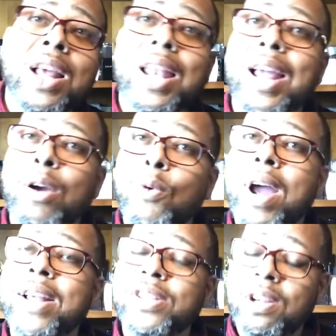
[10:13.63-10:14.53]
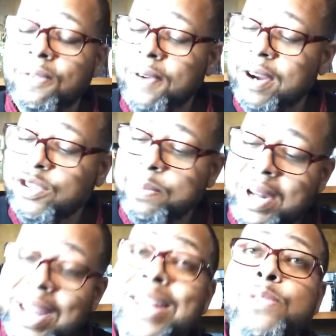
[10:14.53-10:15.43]
like a YSL fragrance,
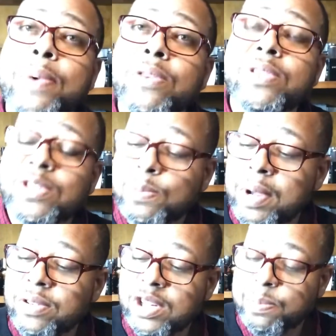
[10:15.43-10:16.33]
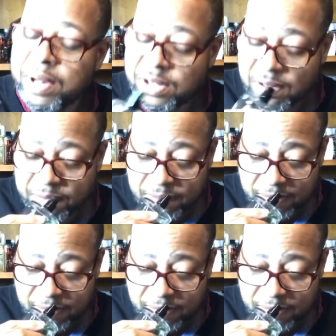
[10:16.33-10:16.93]
meaning it smells, smells expensive.